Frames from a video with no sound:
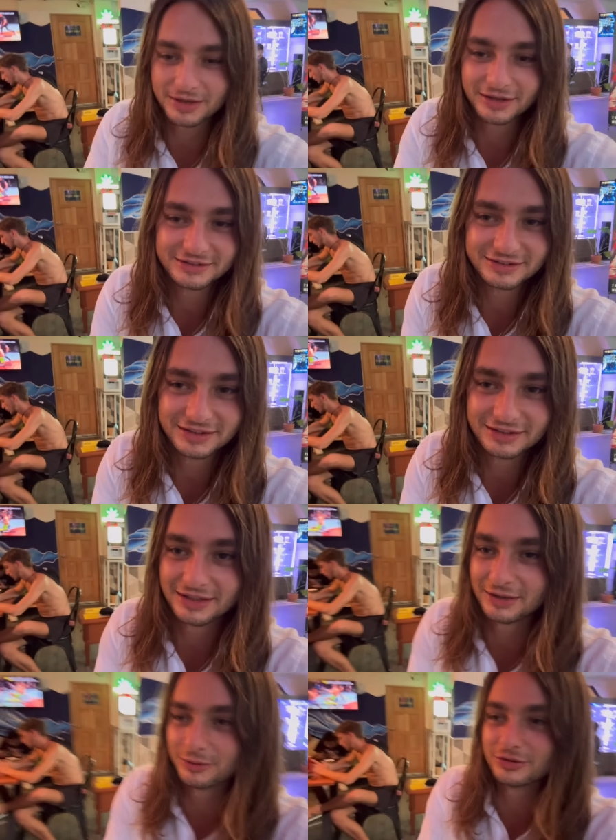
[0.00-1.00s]
cussing.
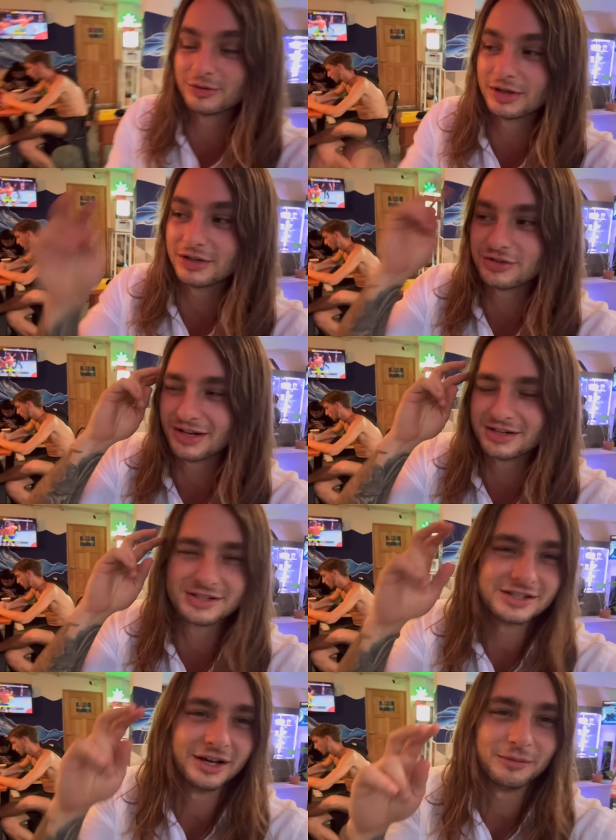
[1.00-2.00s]
Like we're, we're going to try to
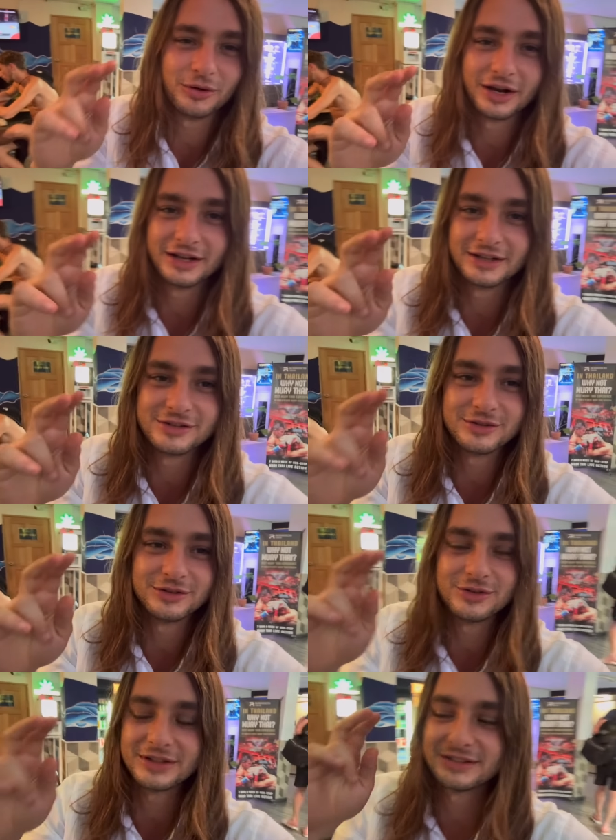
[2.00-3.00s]
just upgrade as you,
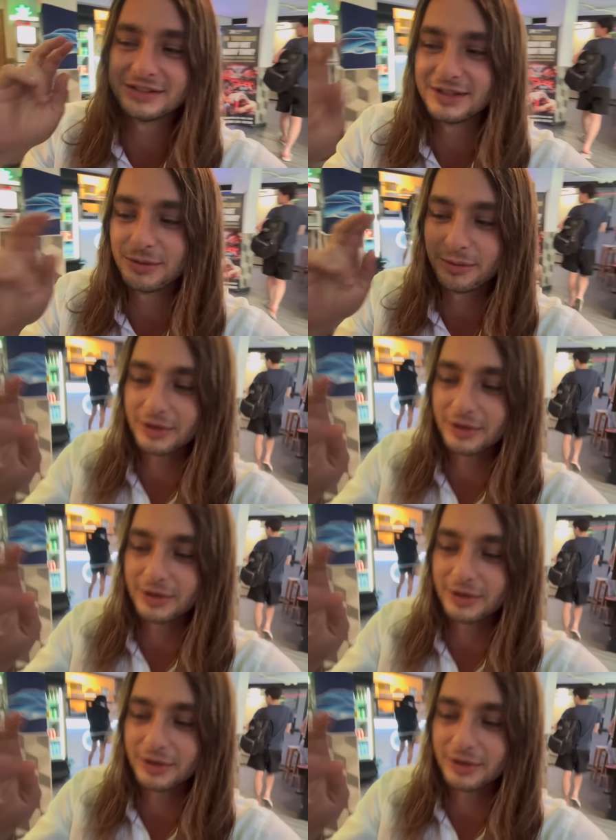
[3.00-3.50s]
you can see where we're